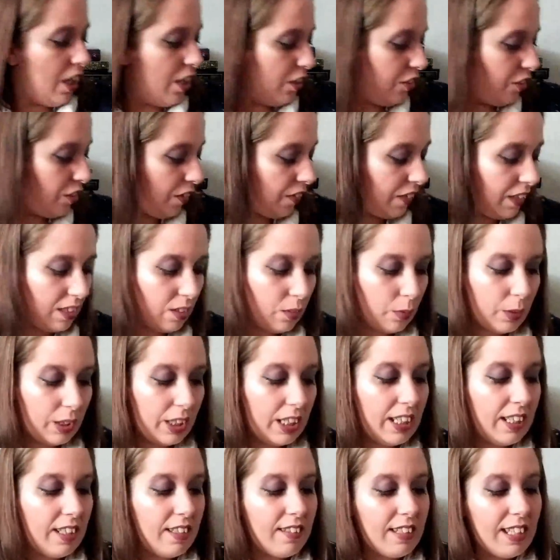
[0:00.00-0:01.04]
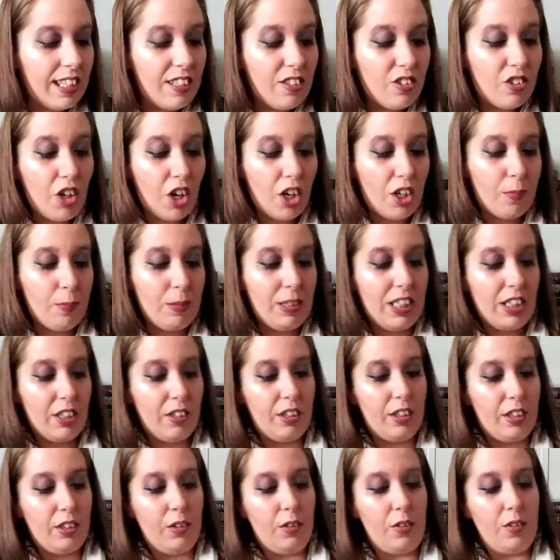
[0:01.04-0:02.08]
so this one is his Dark
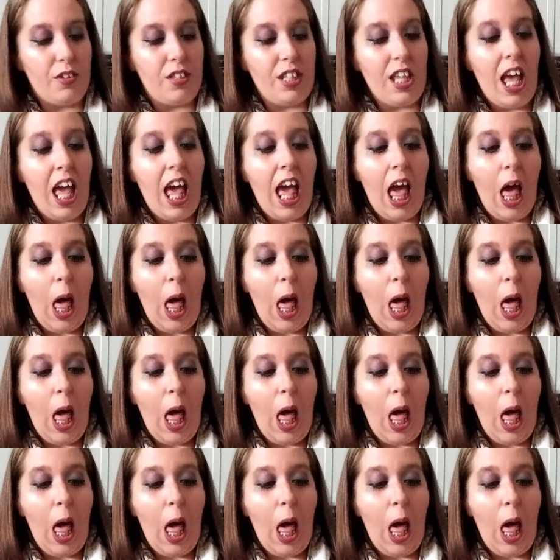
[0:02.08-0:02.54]
Materials